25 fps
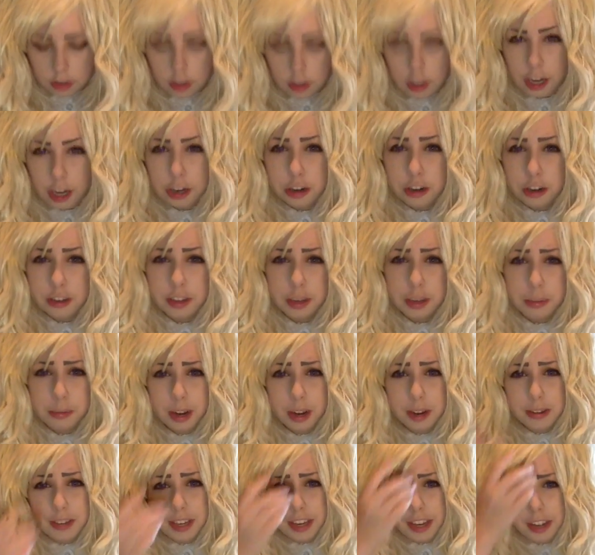I don't know,
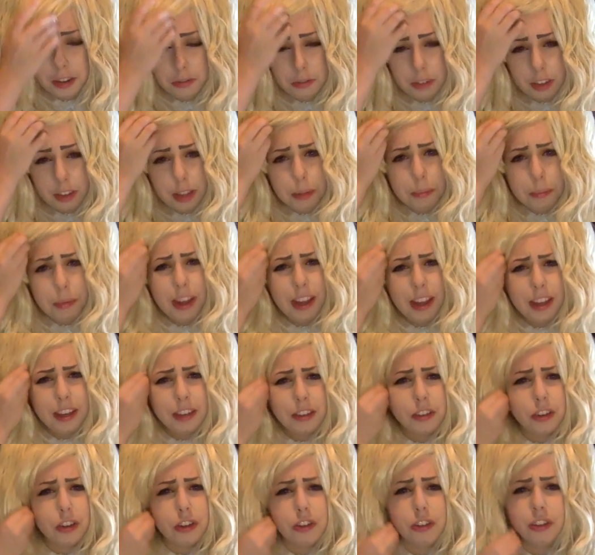sometimes I get really bad
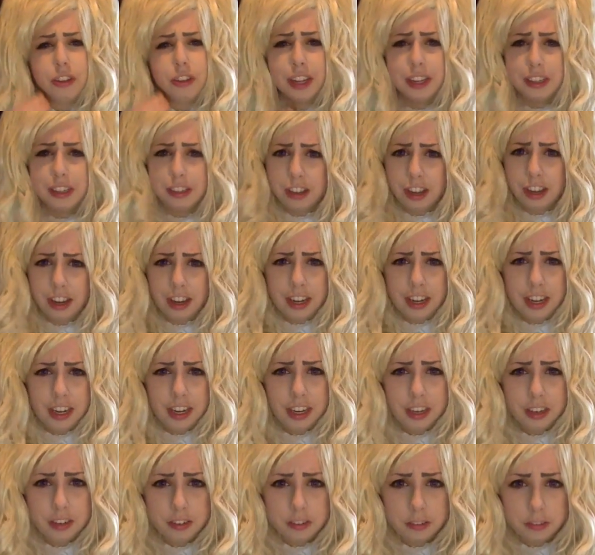social anxiety.
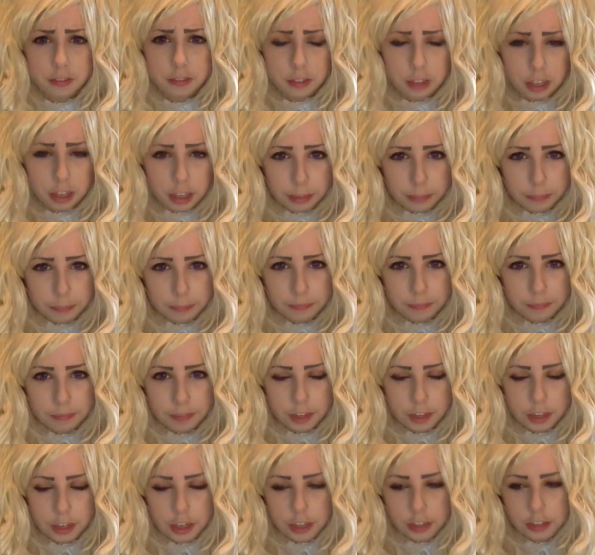I
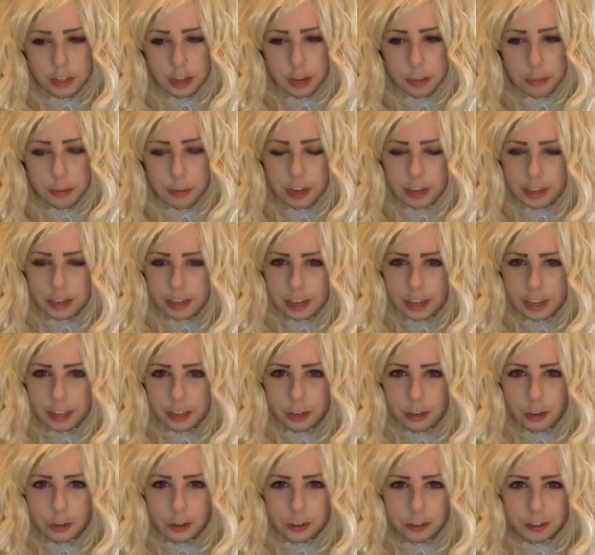just kind of break down at
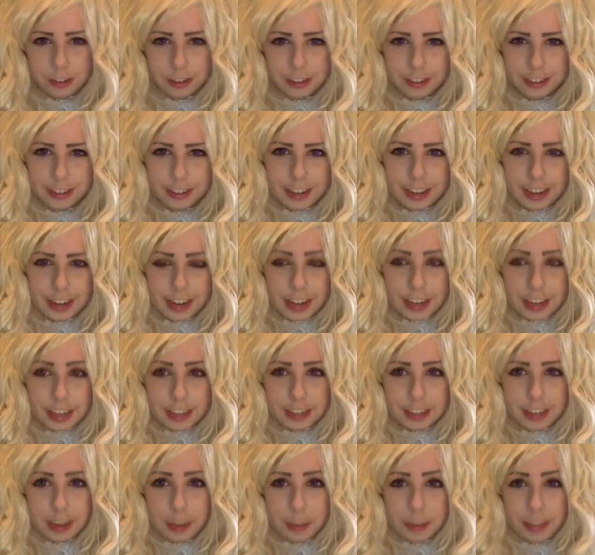cons. It
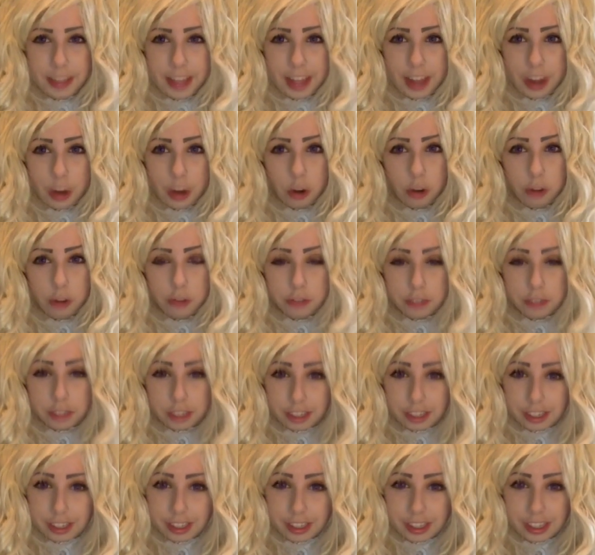doesn't happen that
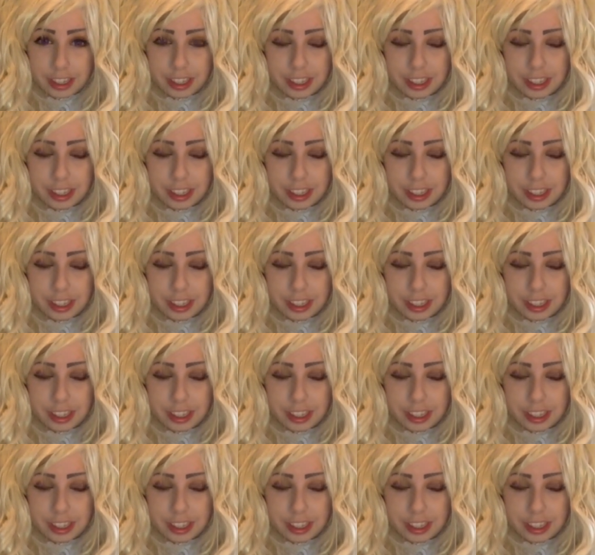often.